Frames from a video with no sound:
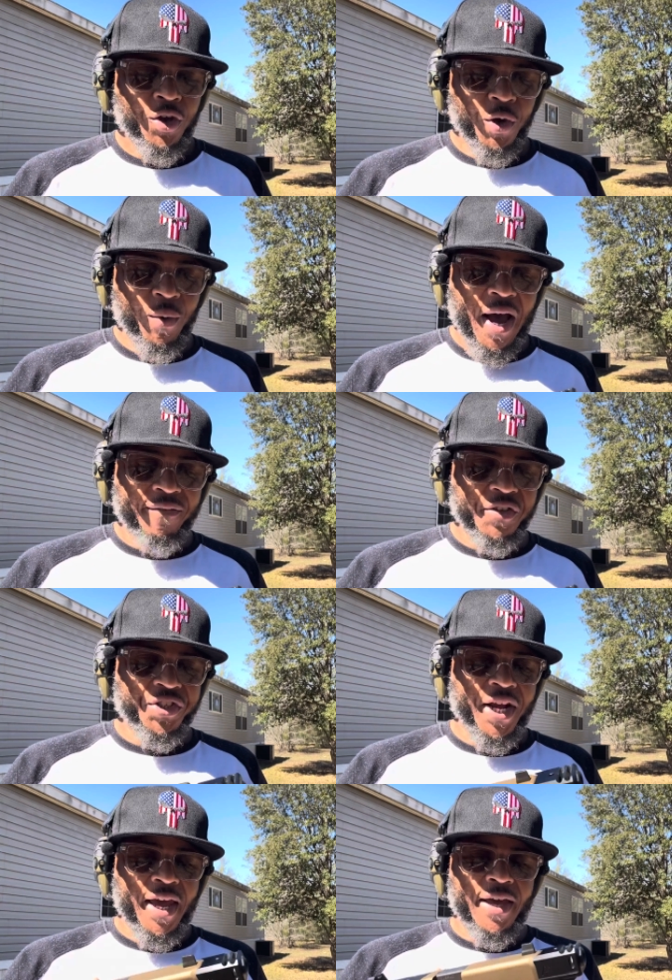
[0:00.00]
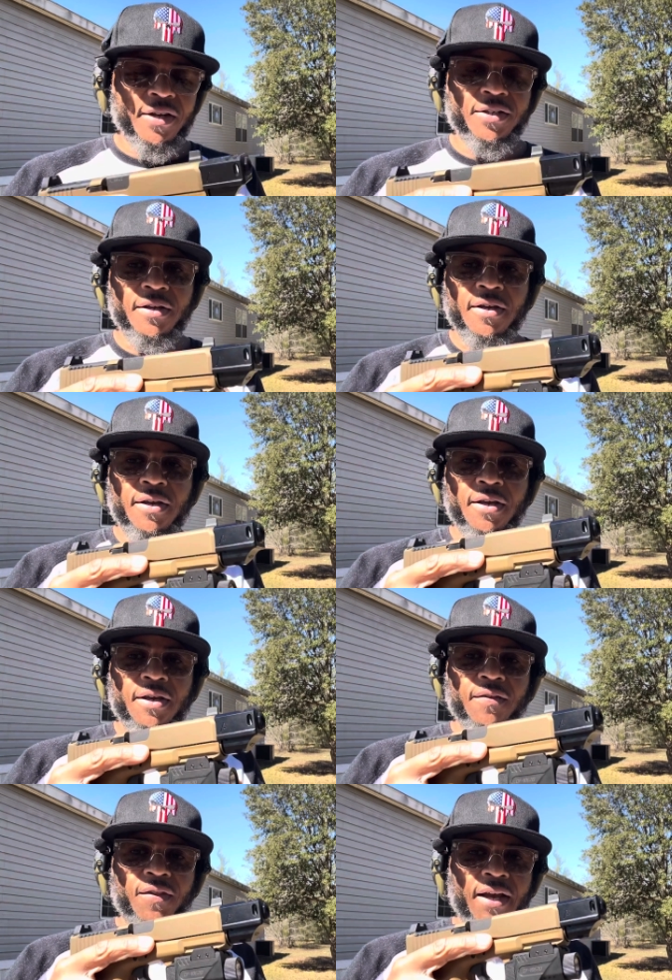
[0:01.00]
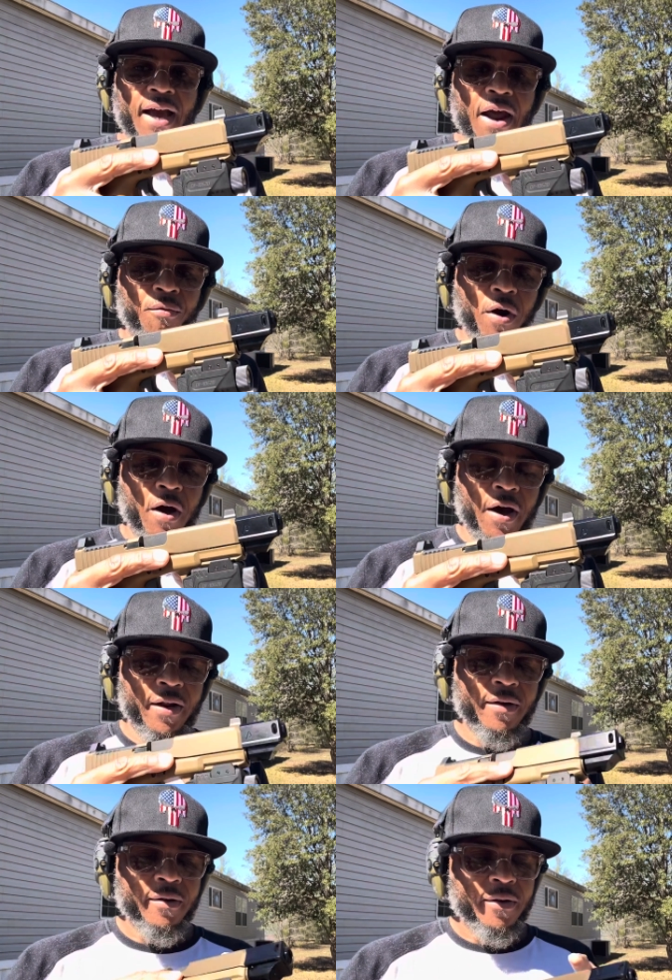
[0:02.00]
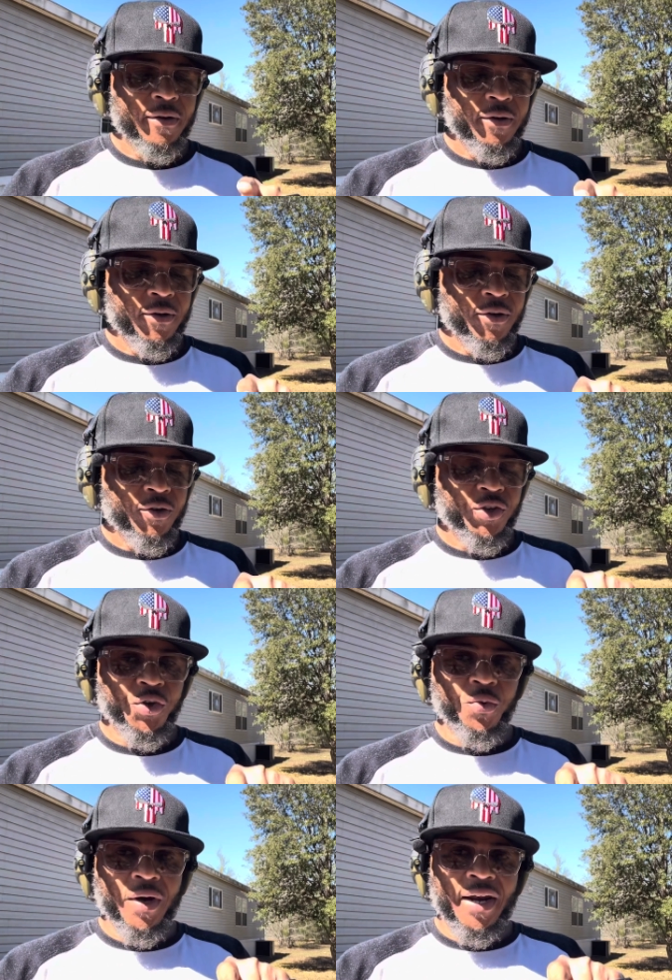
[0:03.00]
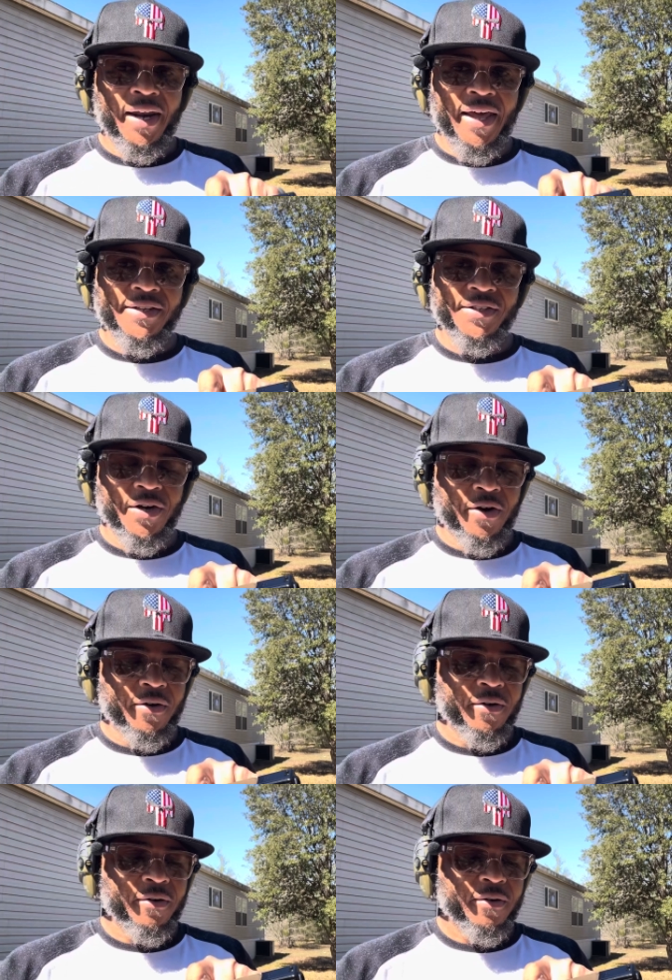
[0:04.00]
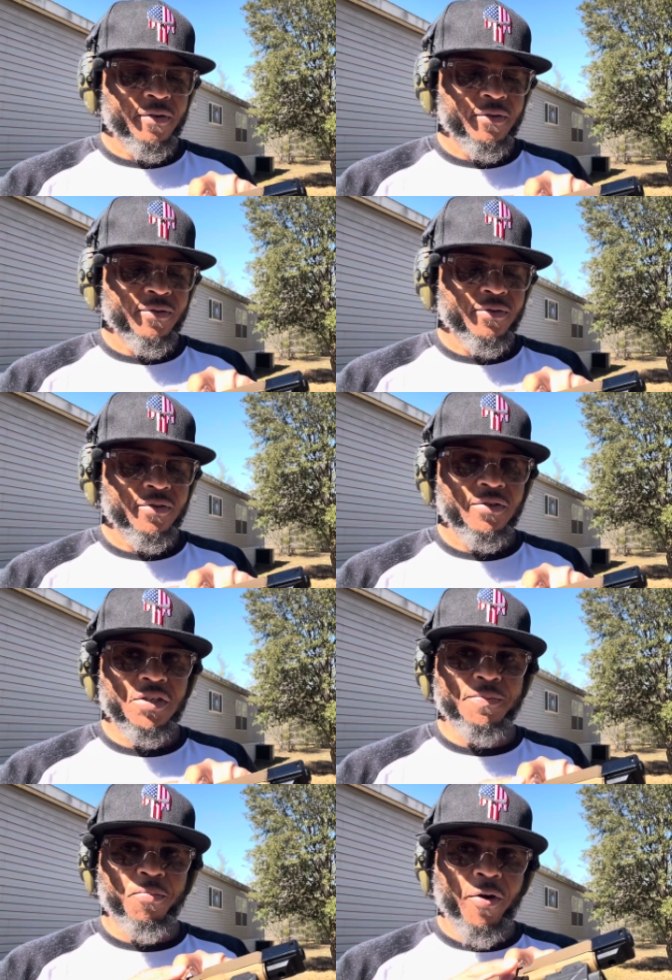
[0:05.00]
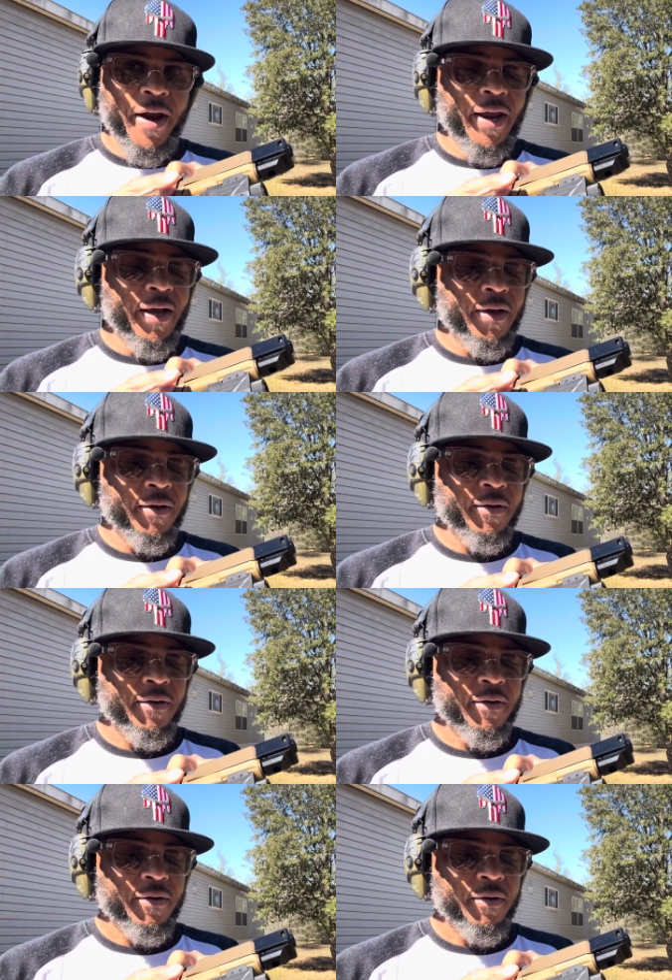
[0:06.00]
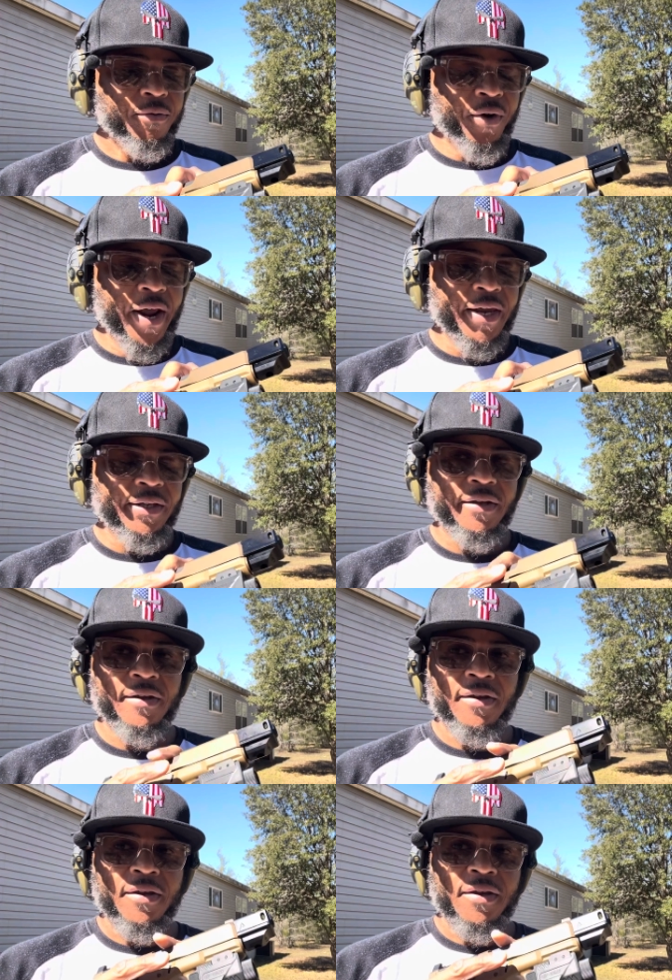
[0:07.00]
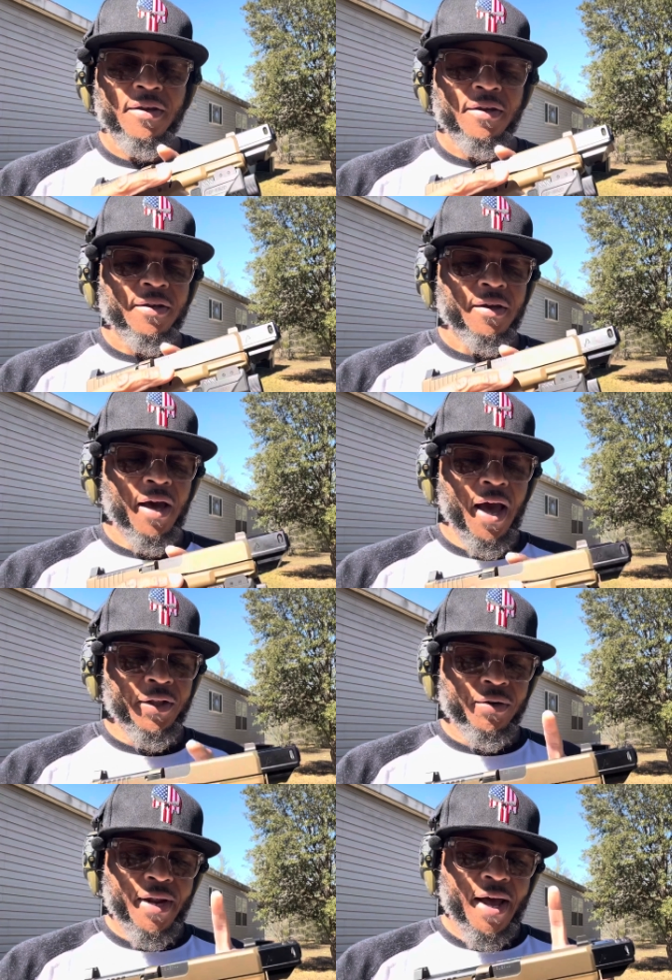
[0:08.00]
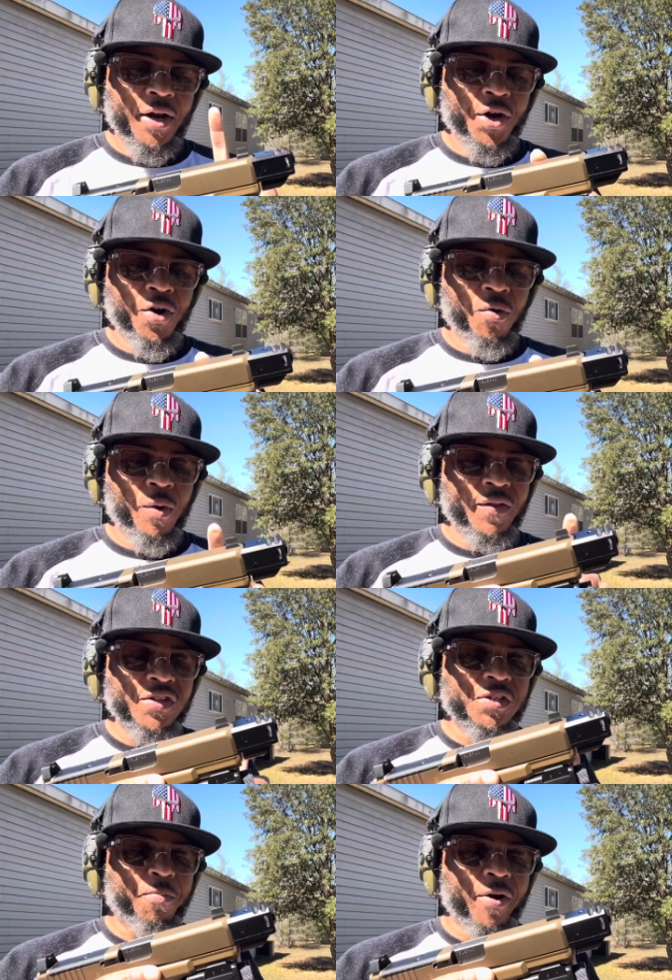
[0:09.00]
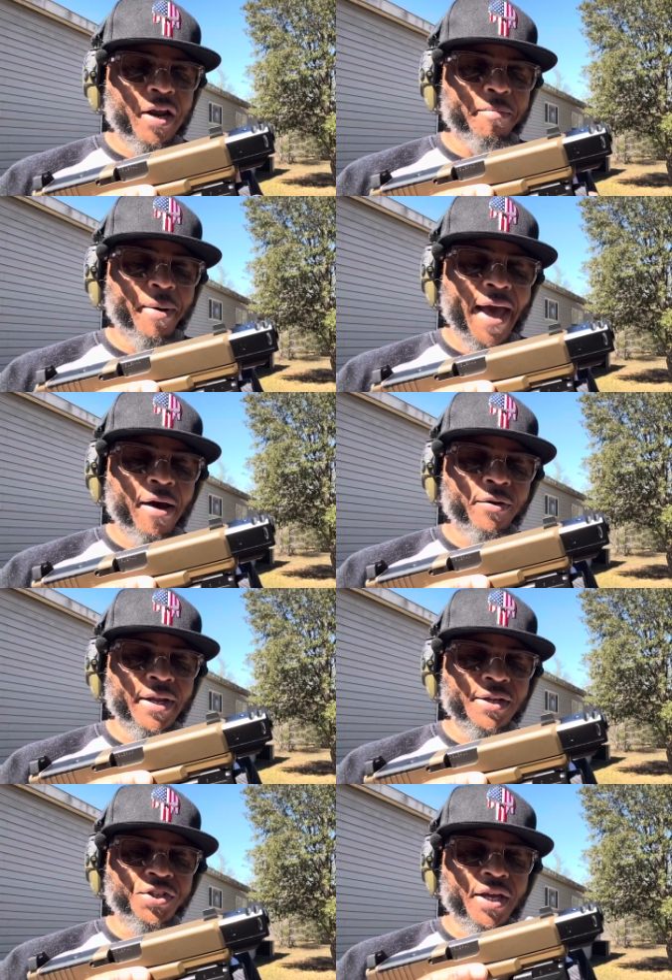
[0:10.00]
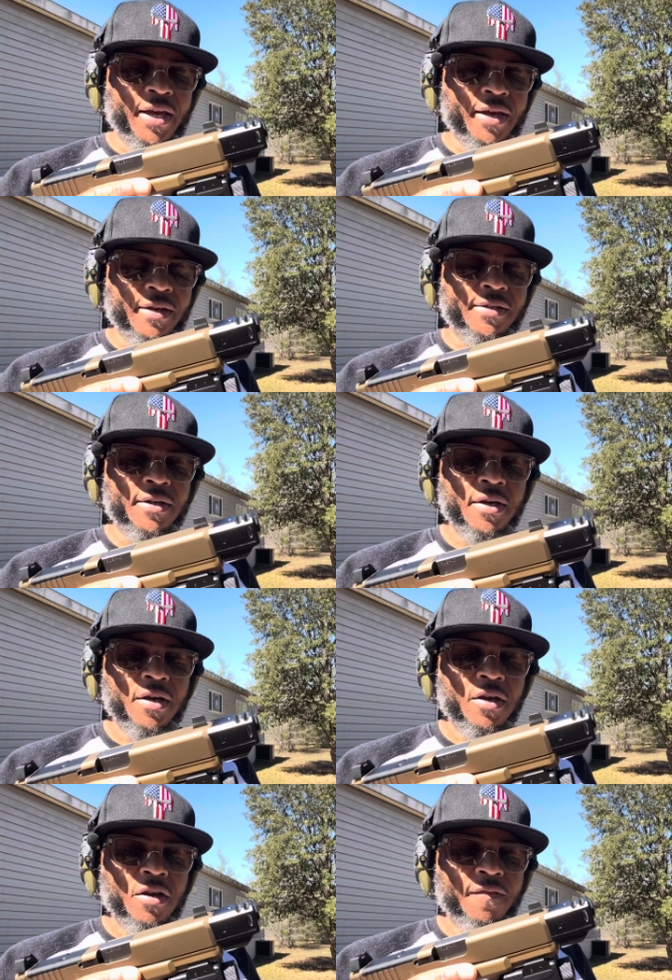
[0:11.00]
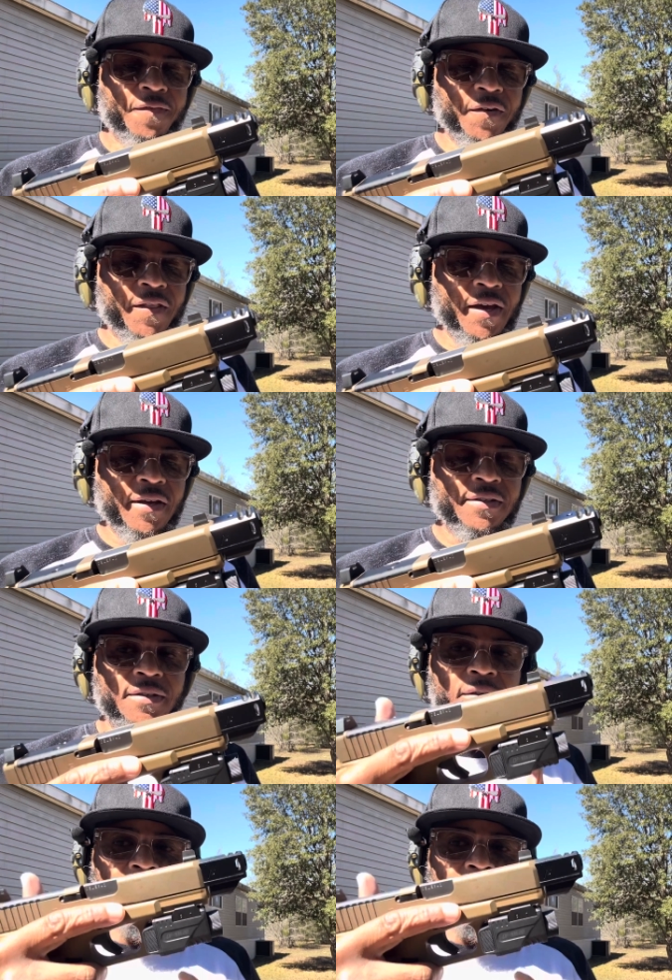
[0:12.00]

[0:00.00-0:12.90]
you will have to change the guide rod to a lesser spring rate. I do not know what the spring poundage is for this,